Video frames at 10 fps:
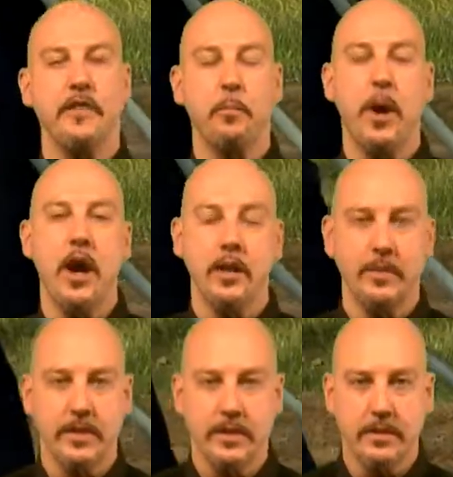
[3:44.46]
of the
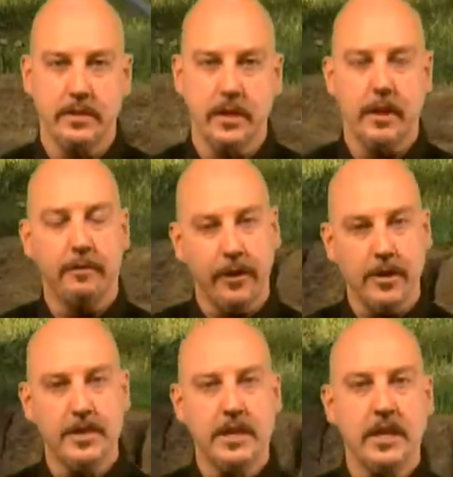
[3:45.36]
polymers.
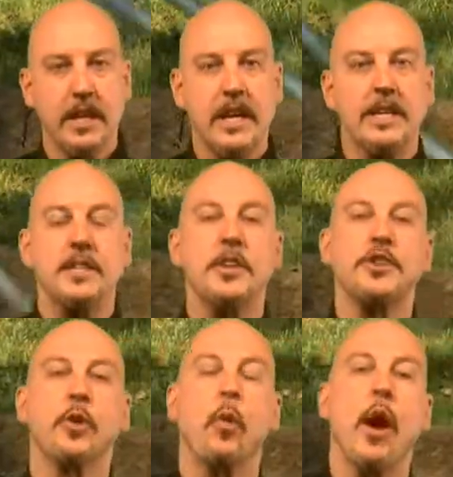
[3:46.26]
First, set
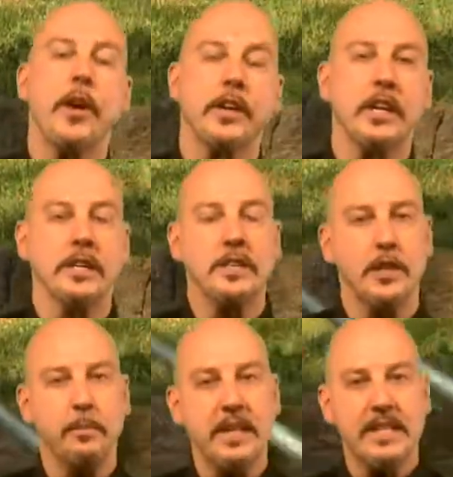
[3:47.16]
your water gun to
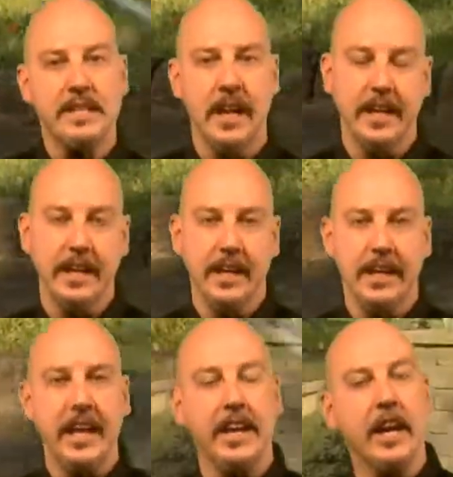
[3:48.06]
the mist setting
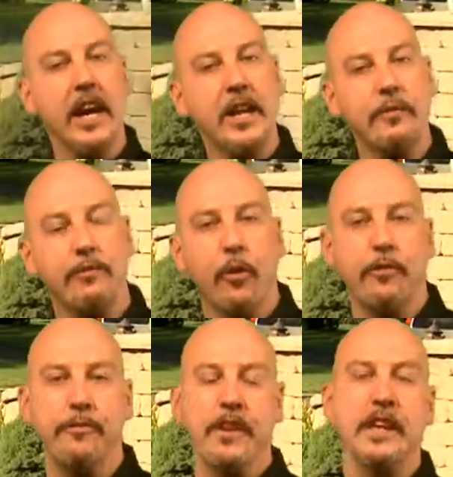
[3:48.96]
and at a height of 4
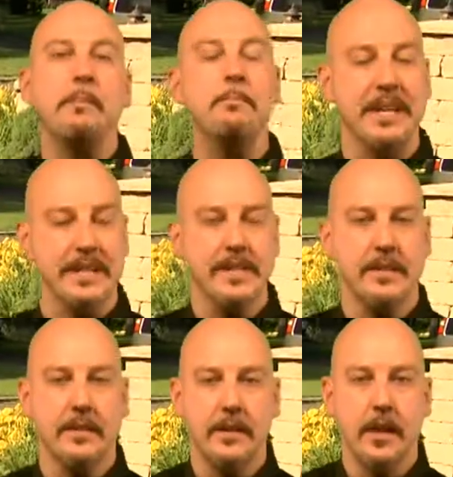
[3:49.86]
feet mist.
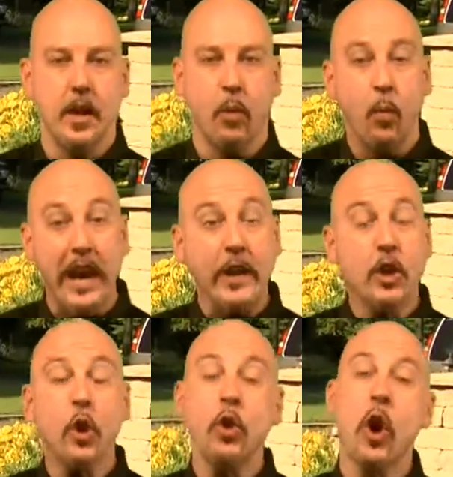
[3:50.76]
Wait
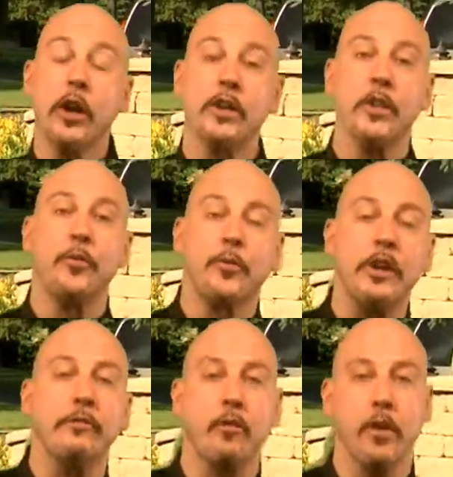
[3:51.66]
no longer than 3
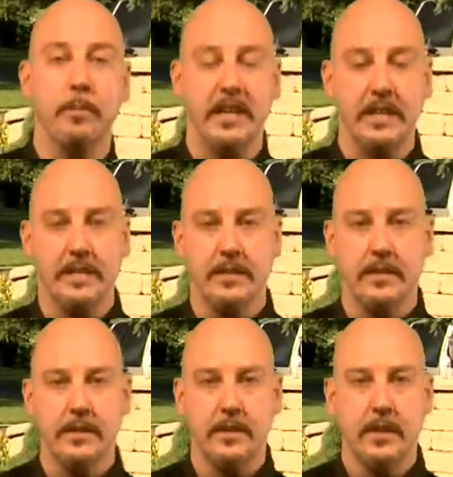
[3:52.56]
to 4 minutes.
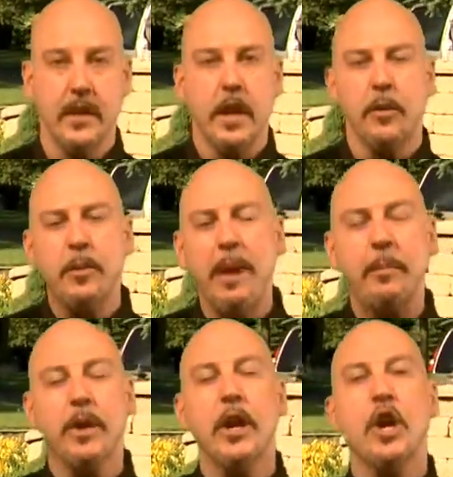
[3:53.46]

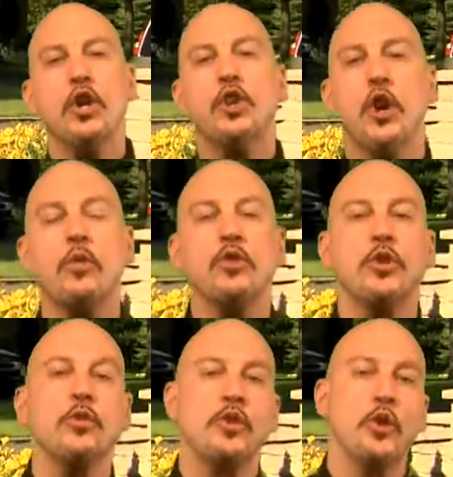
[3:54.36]
Remember, don't
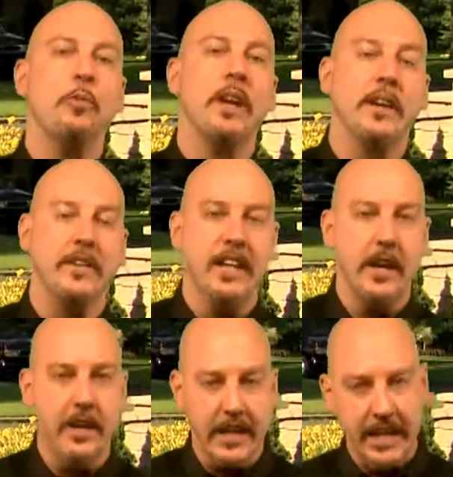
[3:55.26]
do too big of an
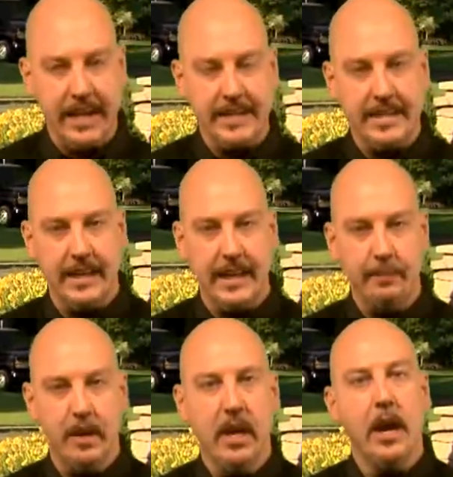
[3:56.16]
area at a time.
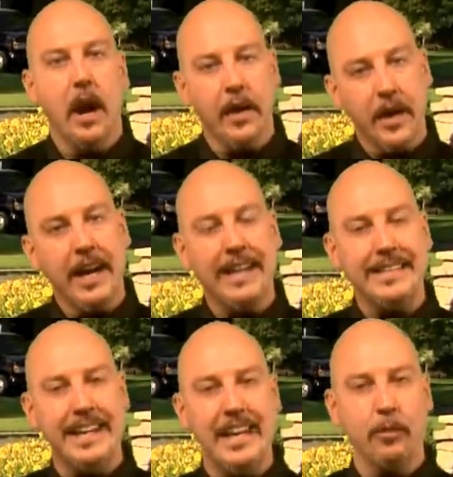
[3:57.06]
On a hot
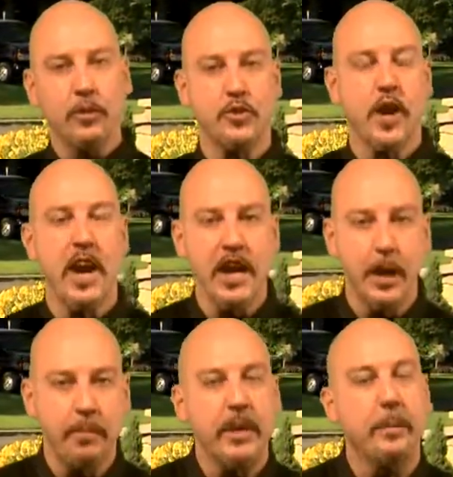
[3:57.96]
day, it will dry
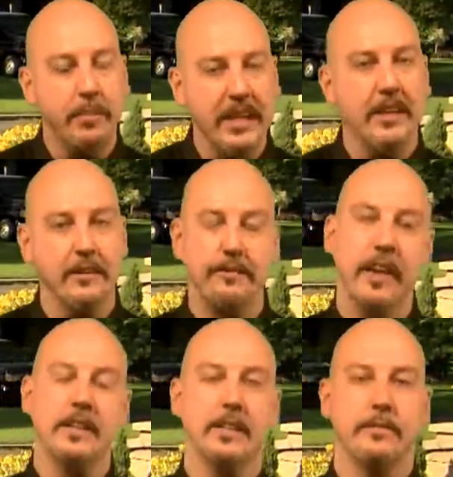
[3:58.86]
up and be
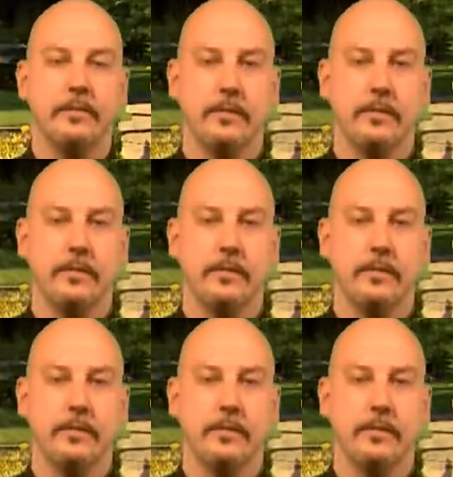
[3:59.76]
ineffective.